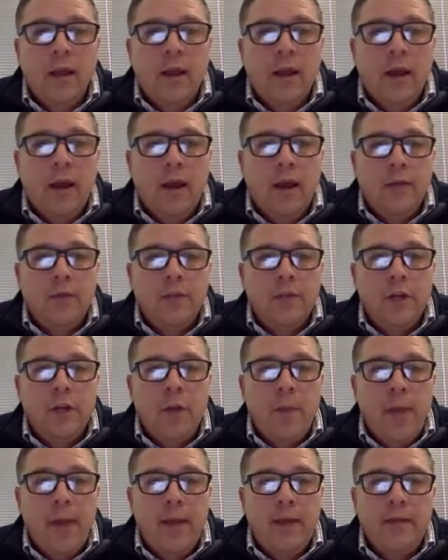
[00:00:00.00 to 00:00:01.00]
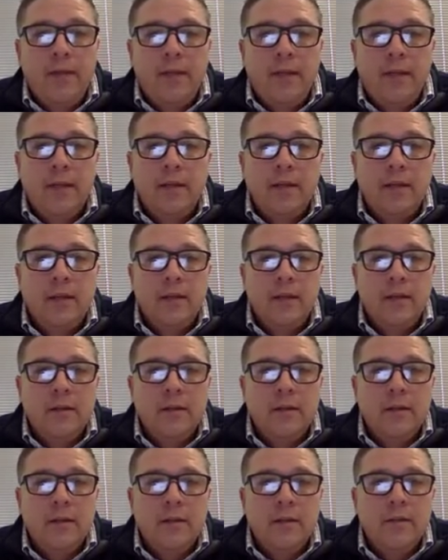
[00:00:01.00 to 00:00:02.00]
genome editing
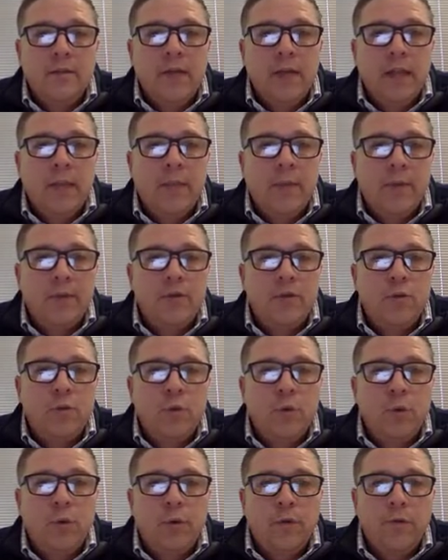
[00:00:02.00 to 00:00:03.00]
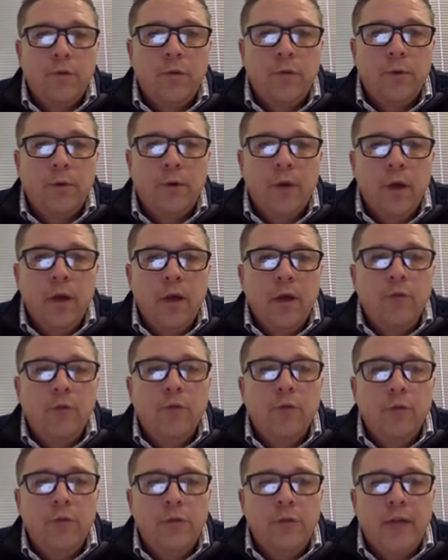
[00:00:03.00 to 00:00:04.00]
to develop a tool for
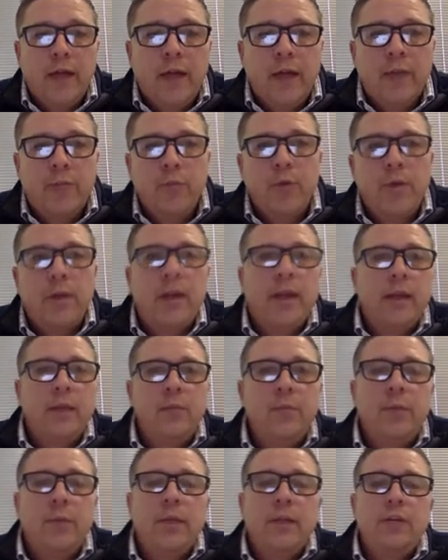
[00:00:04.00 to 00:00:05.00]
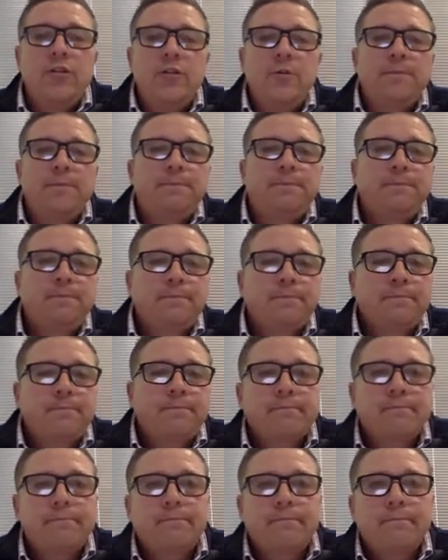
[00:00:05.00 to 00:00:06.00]
rootstock breeding in peach.
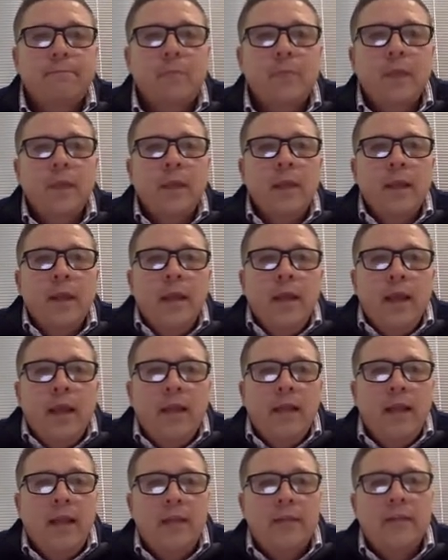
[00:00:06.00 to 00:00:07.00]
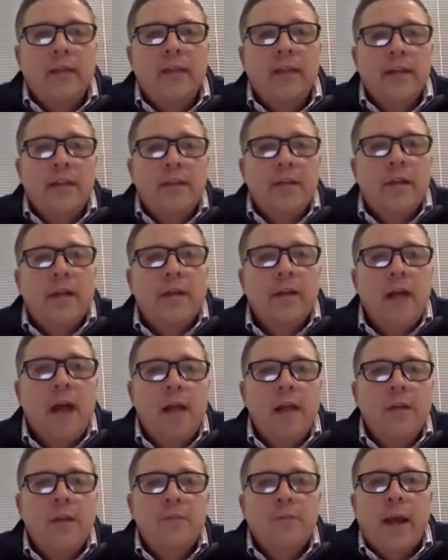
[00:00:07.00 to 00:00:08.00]
And last, I'd like to
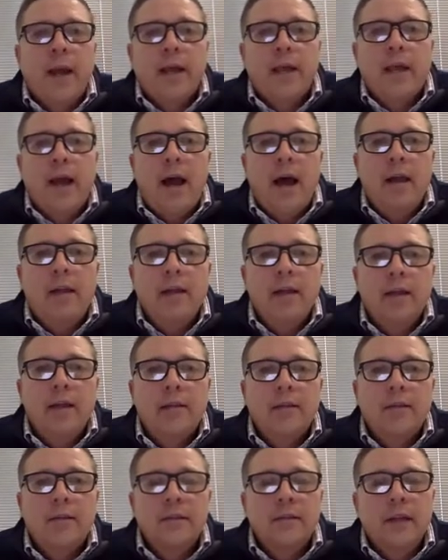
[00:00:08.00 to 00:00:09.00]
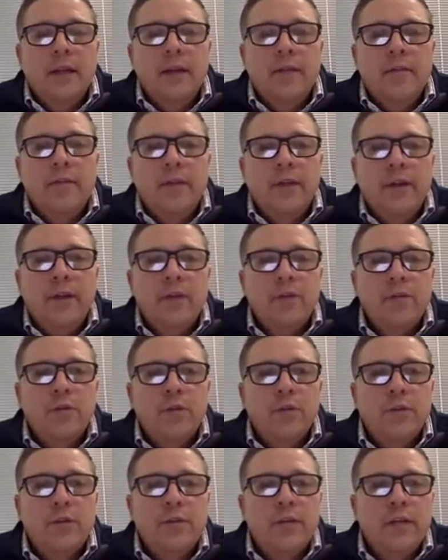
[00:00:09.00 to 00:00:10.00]
acknowledge my colleagues and funding
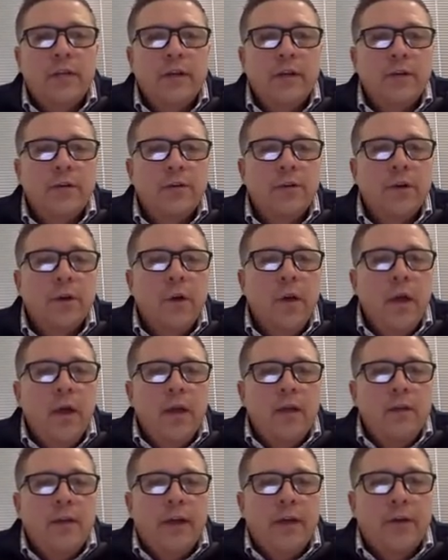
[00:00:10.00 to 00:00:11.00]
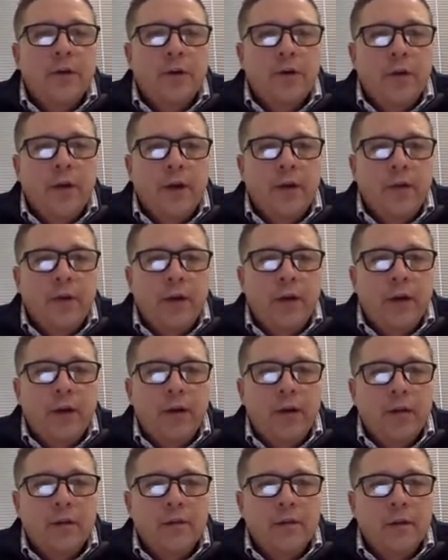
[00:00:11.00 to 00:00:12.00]
sources here. So Dr. Greg
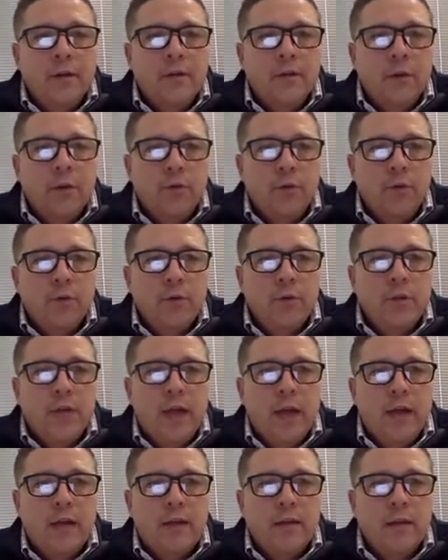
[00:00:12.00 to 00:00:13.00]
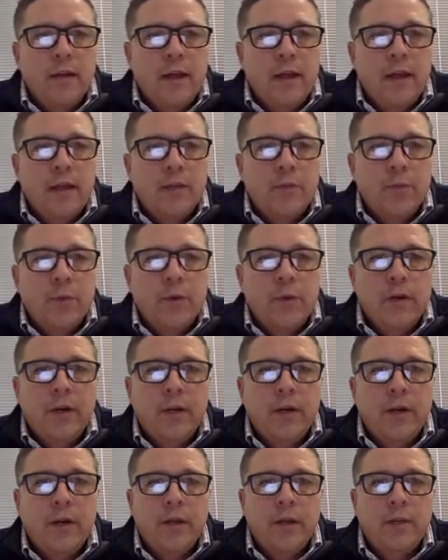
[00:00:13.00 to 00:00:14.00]
Riegert is our rootstock expert
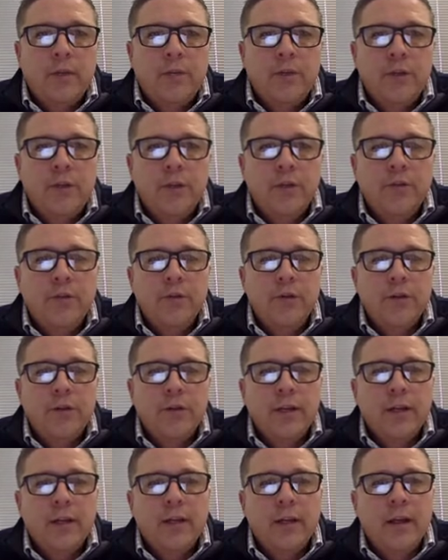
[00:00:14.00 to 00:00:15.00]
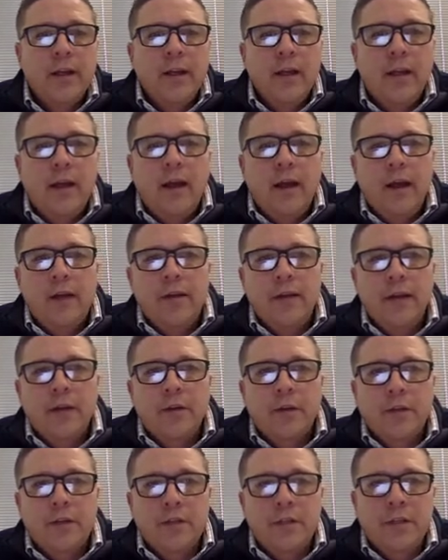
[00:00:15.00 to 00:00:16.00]
here at Clemson University.
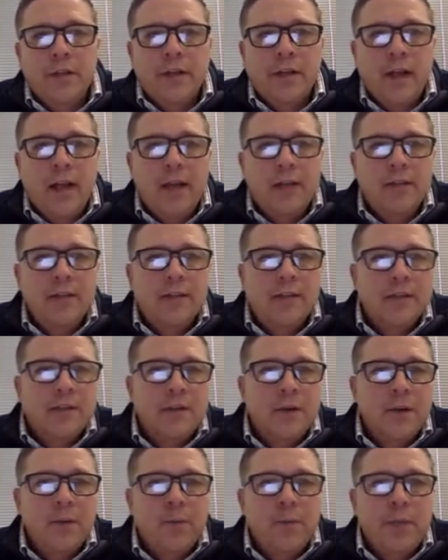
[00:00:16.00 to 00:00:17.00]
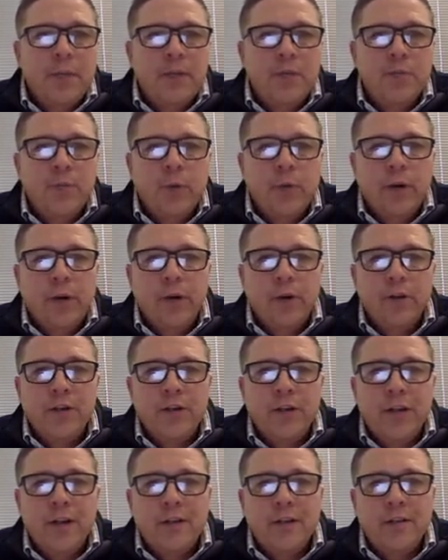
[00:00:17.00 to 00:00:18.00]
Dr. Ksenia Gosick is our peach breeder and
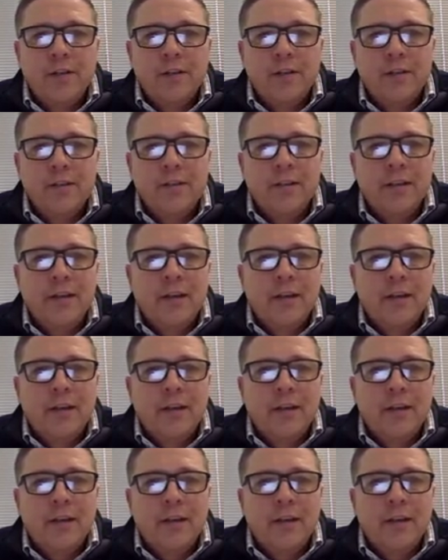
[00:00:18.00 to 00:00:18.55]
geneticist.